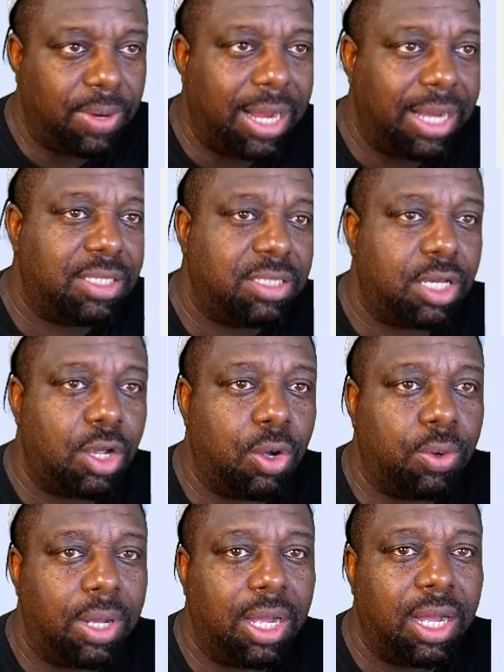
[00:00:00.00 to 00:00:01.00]
right?
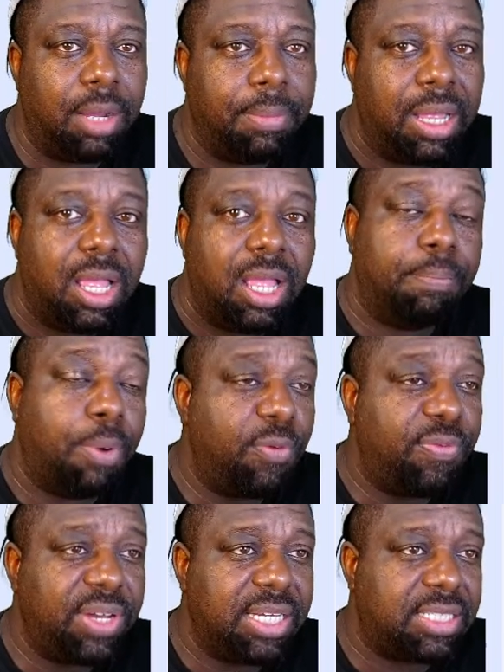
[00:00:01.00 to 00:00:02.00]
So,
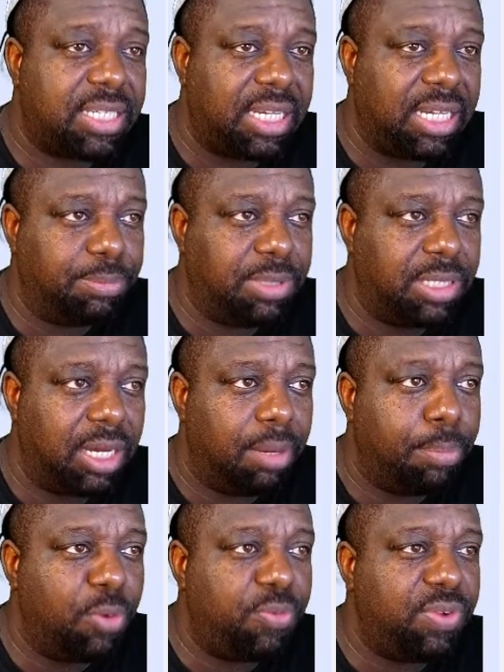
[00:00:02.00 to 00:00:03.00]
both of these teams here,
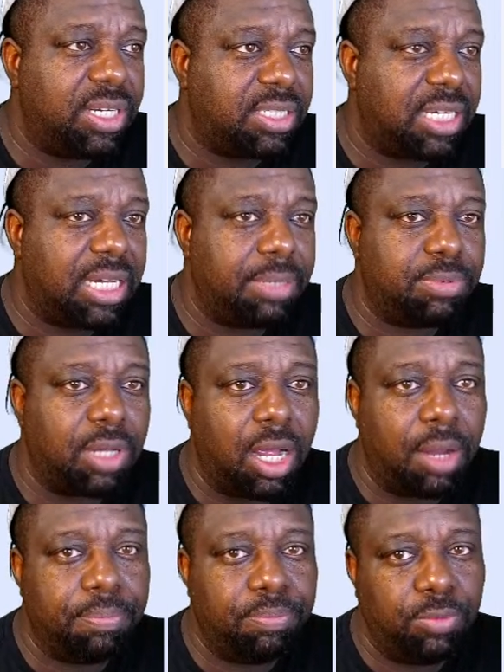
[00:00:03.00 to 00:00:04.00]
both of these teams
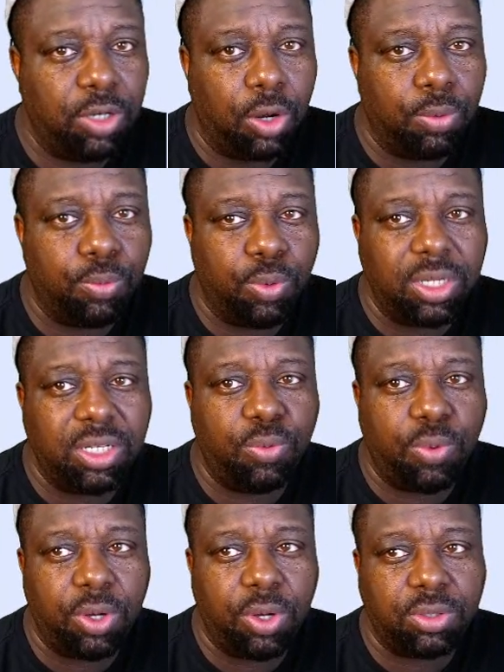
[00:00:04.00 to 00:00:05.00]
are, one of the
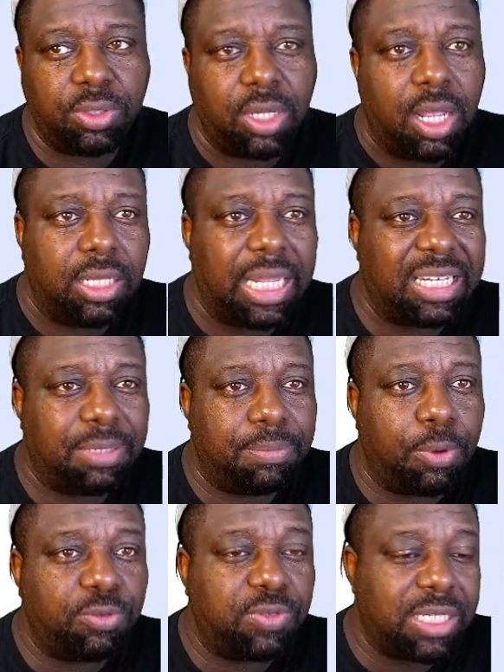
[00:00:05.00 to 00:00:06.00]
worst.
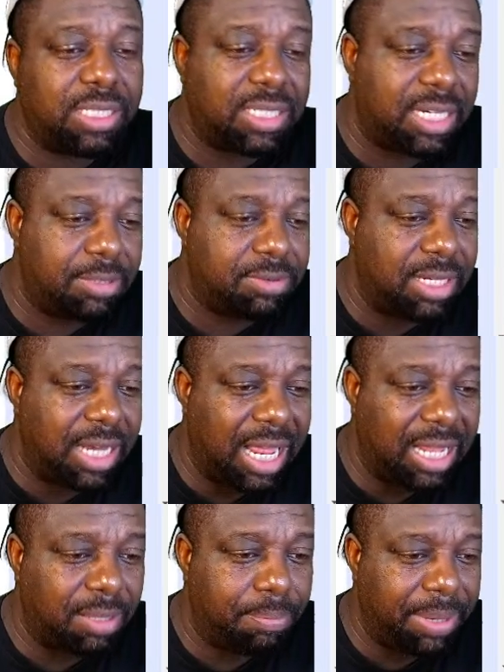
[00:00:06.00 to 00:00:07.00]
Both of these teams are
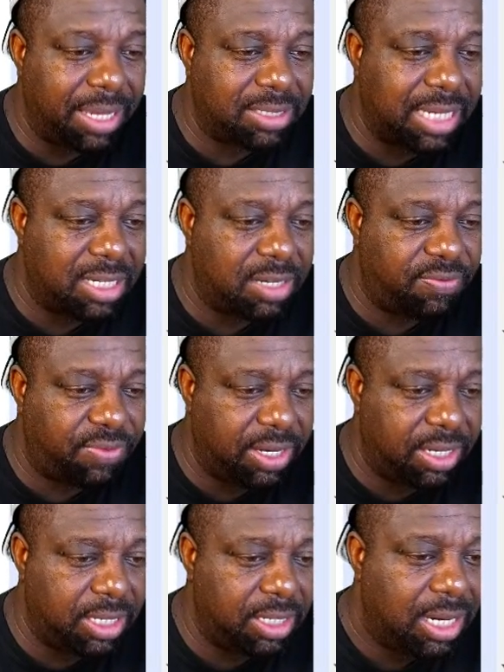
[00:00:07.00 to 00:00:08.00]
not the best at
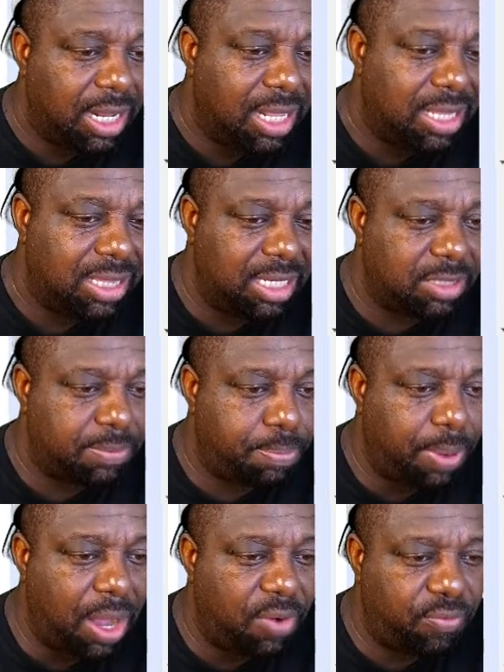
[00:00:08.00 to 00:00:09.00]
defending this
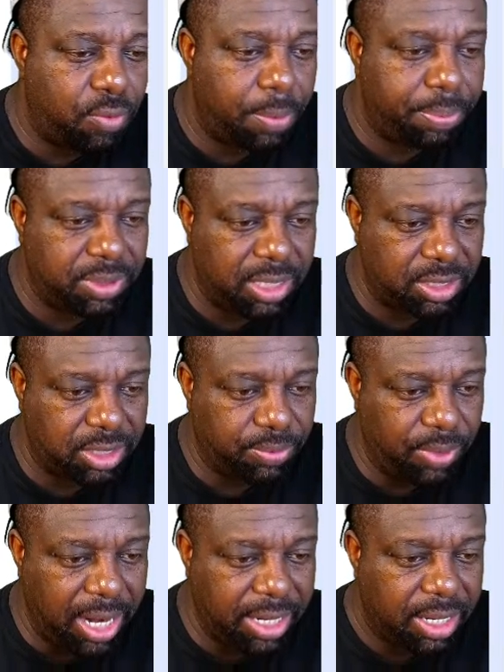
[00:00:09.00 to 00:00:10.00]
power forward position,
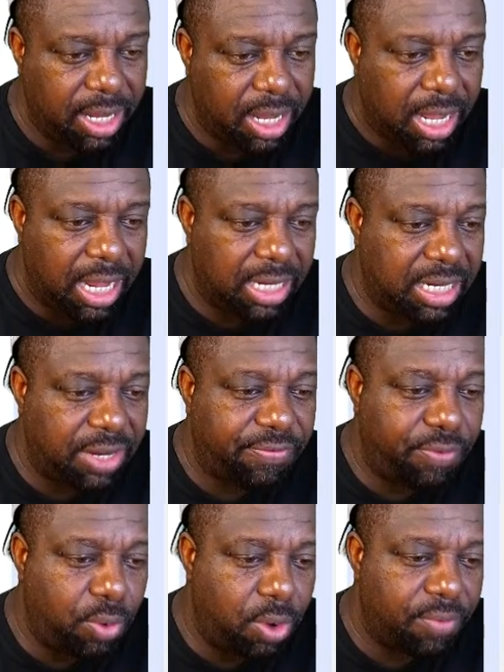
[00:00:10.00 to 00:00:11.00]
right? And then
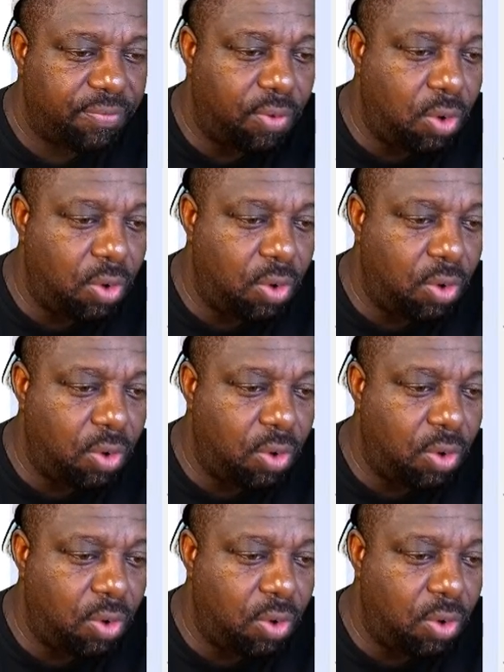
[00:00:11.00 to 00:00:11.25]
for